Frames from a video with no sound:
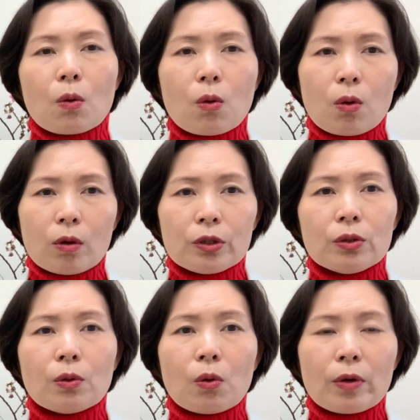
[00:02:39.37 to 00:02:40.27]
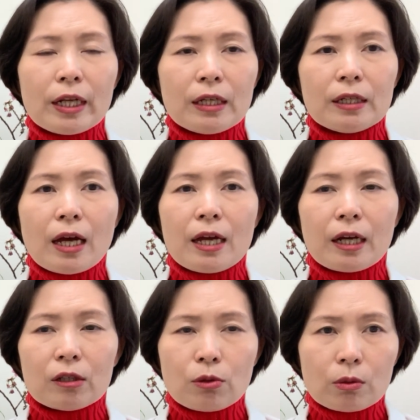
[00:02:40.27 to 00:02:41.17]
Or you already
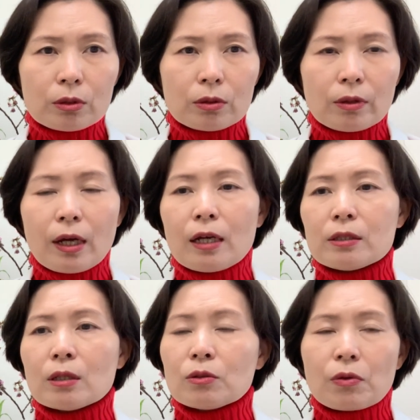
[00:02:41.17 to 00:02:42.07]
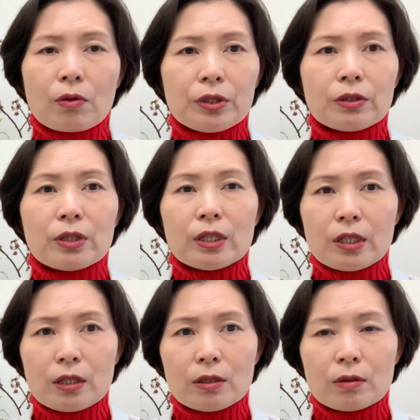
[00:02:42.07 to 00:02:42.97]
diagnosed as chronic
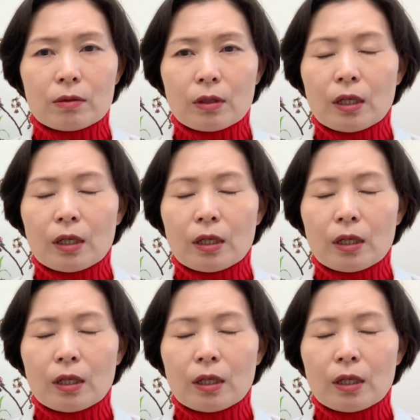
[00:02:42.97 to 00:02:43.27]
disease,